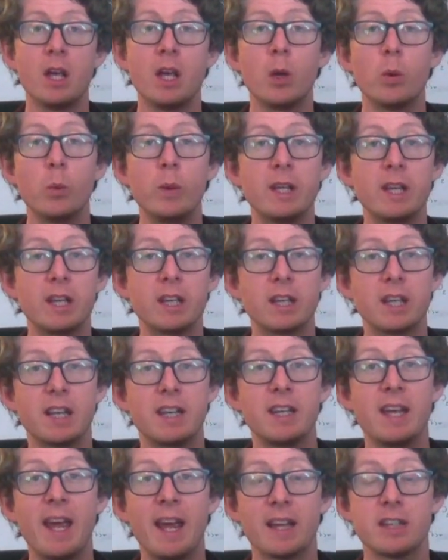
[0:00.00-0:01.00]
we can
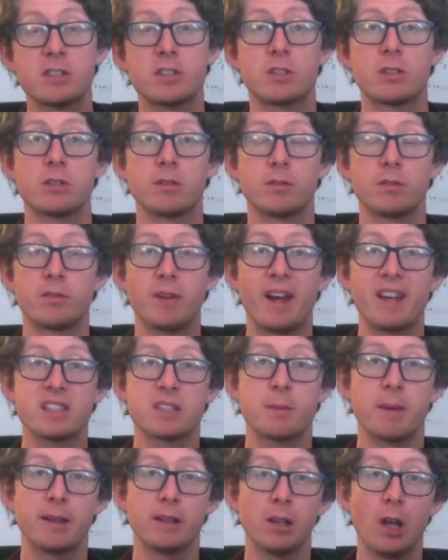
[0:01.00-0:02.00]
connect facts
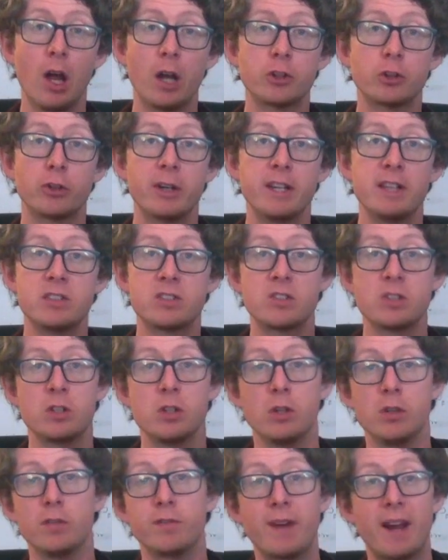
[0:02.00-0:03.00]
about lotteries
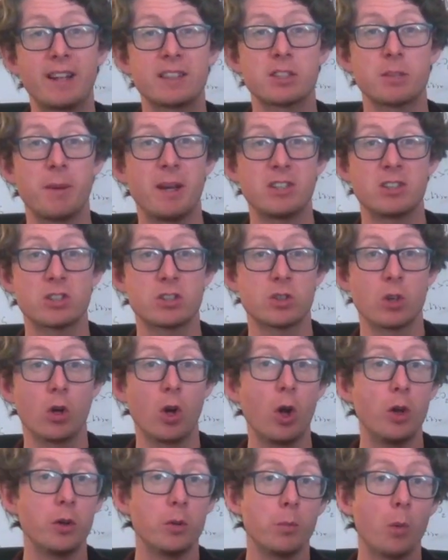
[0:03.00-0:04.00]
to facts about just
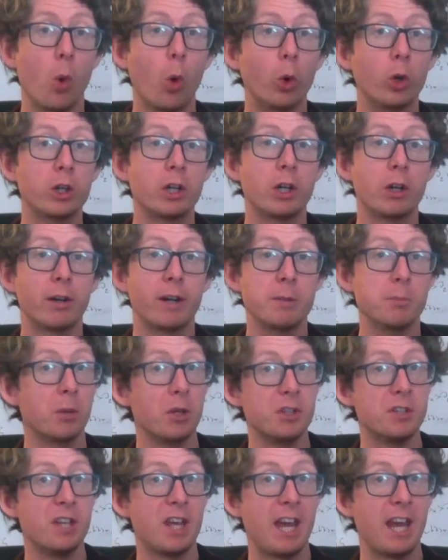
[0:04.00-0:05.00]
ordinary
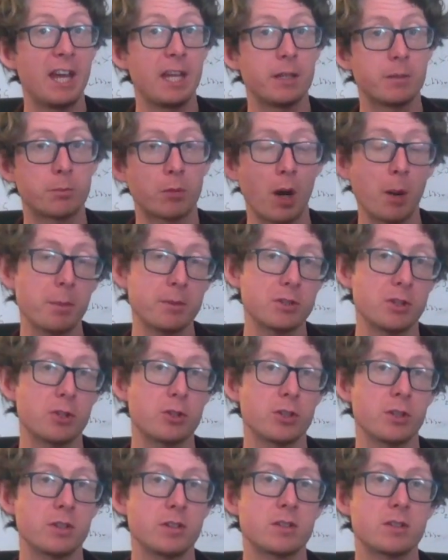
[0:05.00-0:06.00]
mundane
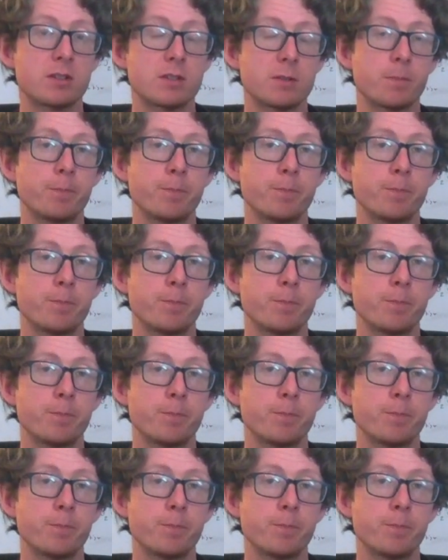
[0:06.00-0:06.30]
propositions.